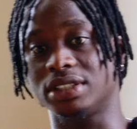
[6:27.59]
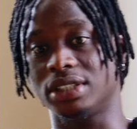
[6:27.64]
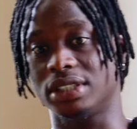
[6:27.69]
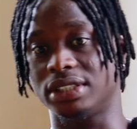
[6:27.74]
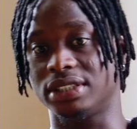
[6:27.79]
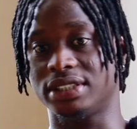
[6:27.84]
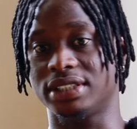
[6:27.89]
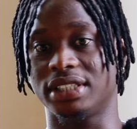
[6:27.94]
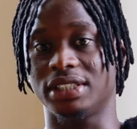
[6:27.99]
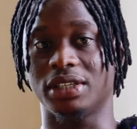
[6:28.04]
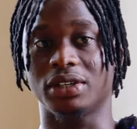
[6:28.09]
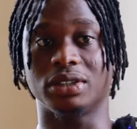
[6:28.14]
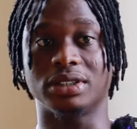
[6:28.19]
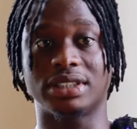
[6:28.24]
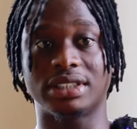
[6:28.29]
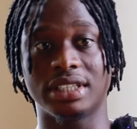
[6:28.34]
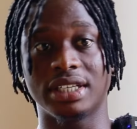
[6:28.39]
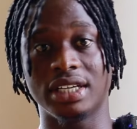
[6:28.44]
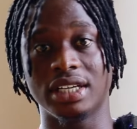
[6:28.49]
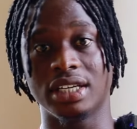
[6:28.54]
you understand,
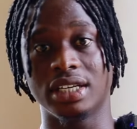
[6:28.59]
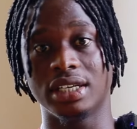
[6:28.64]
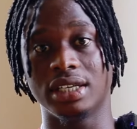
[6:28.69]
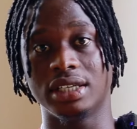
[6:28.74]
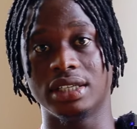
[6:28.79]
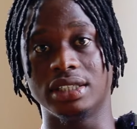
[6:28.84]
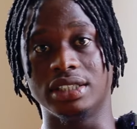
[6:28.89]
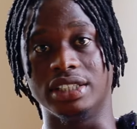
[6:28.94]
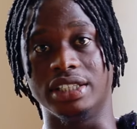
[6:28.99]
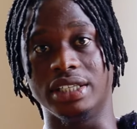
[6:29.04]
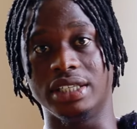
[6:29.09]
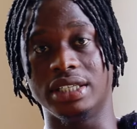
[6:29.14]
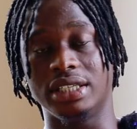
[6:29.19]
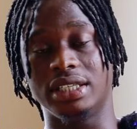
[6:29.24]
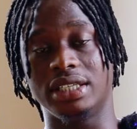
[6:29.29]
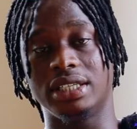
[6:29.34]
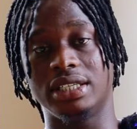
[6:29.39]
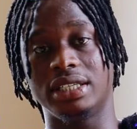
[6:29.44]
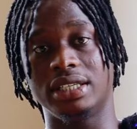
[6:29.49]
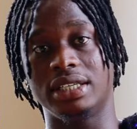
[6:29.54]
because
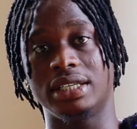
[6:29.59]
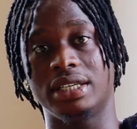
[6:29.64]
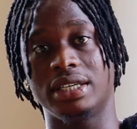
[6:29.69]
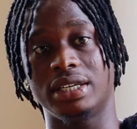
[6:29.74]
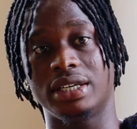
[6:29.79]
we